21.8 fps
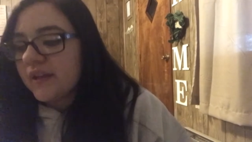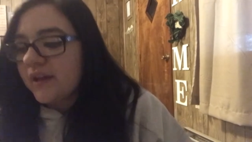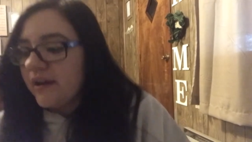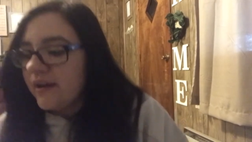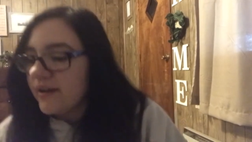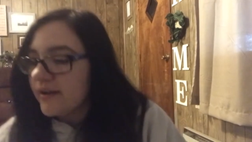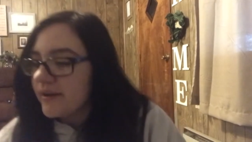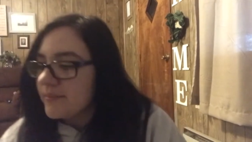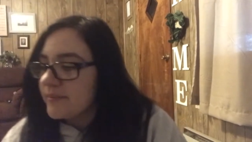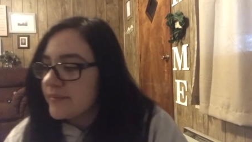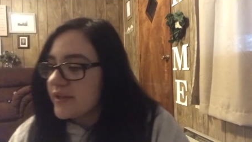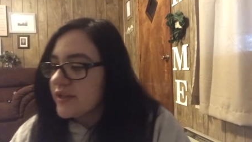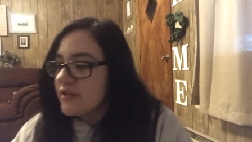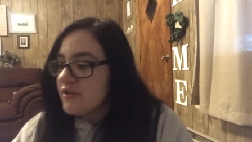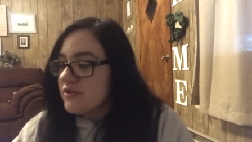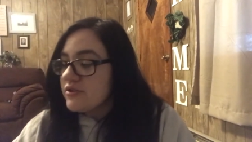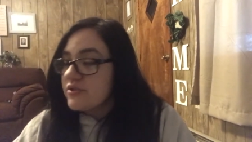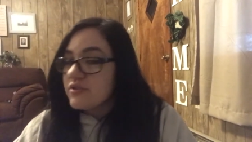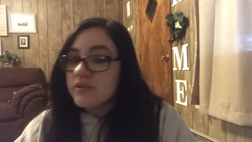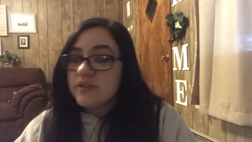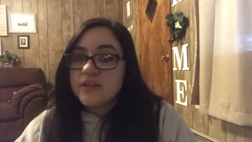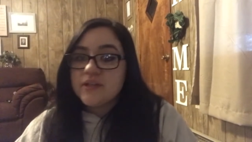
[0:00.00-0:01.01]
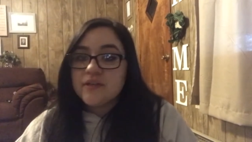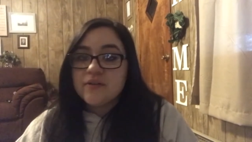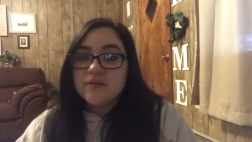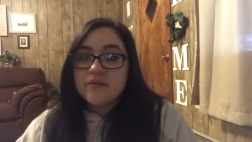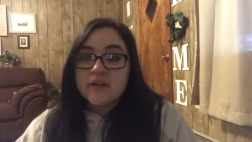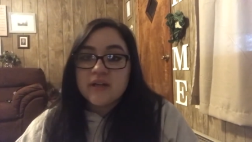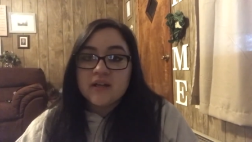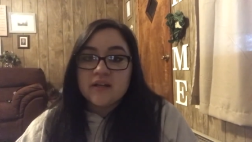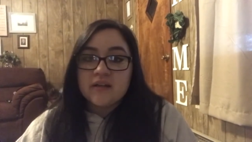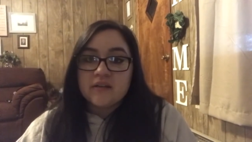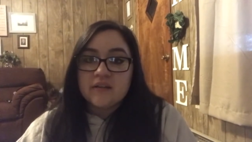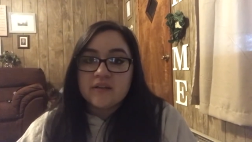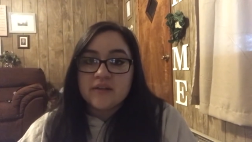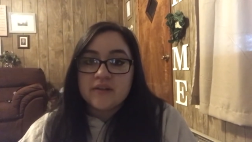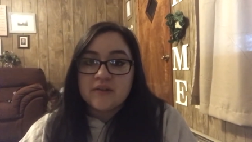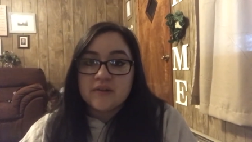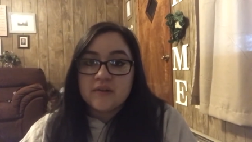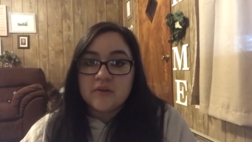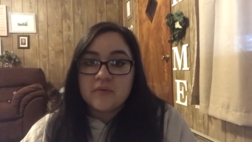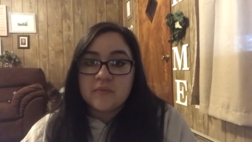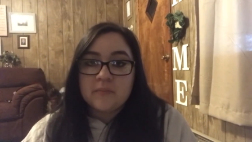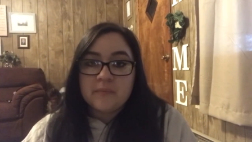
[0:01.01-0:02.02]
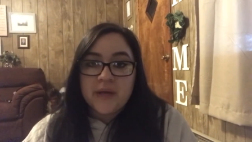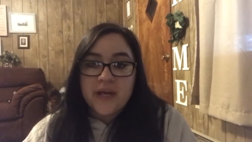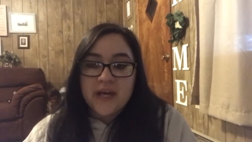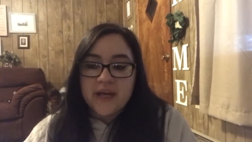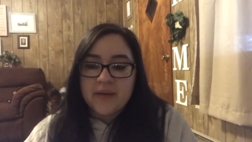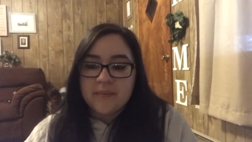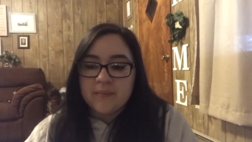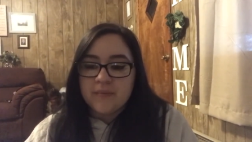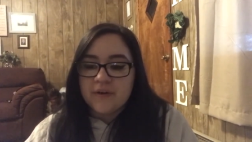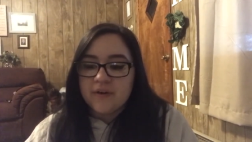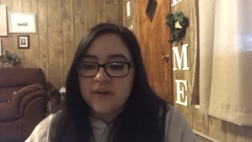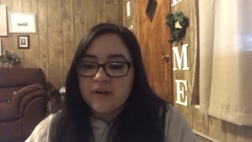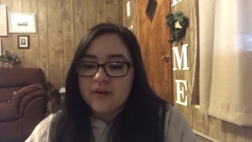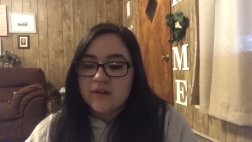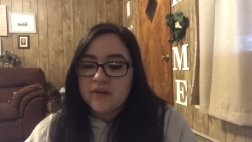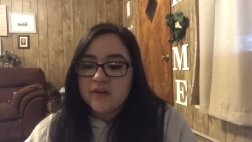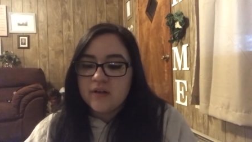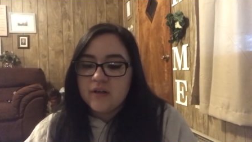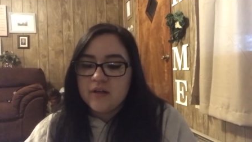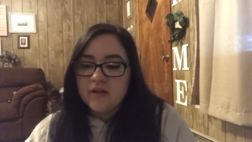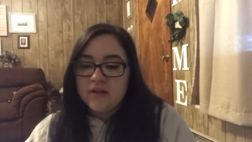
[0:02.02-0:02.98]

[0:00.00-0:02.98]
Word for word: Um, usually you get a little paper